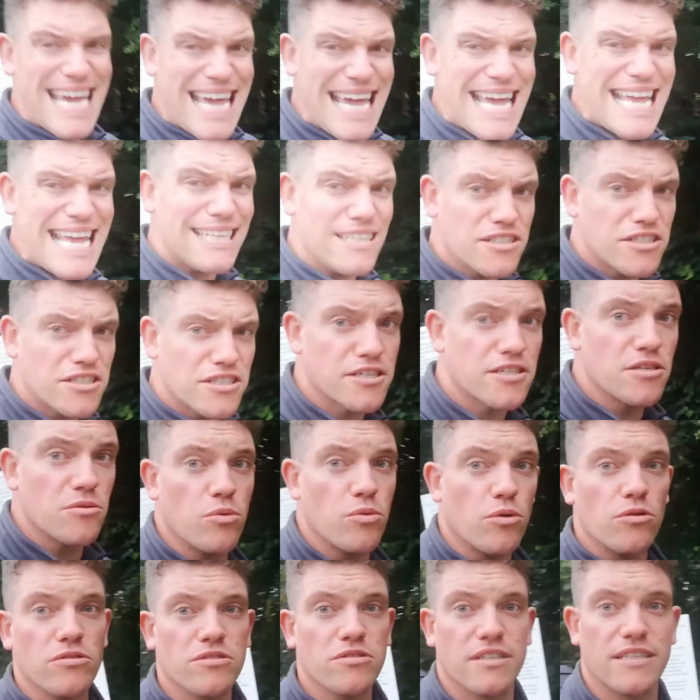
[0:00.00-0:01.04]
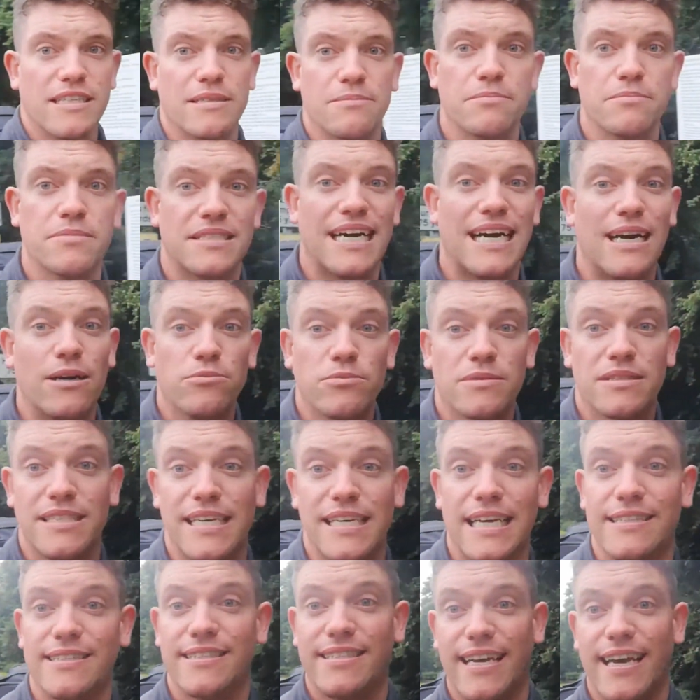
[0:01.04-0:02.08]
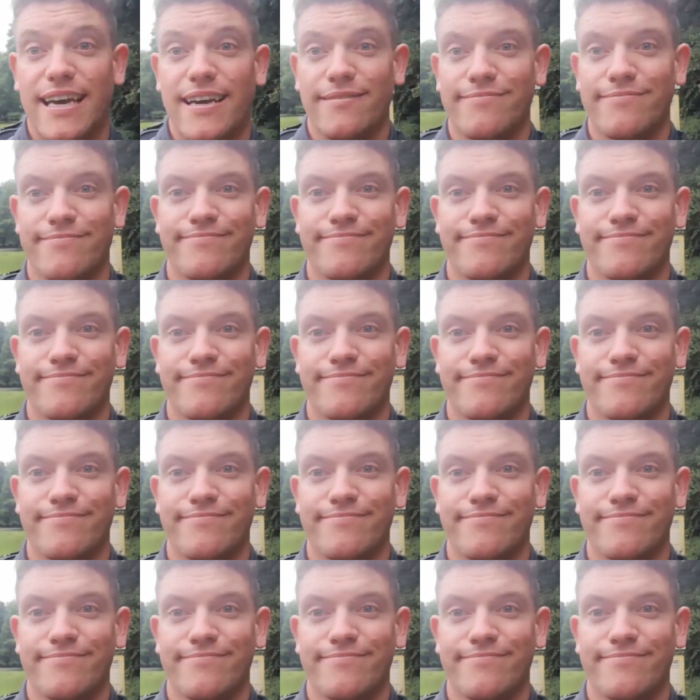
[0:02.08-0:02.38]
into the Wolsingham town centre.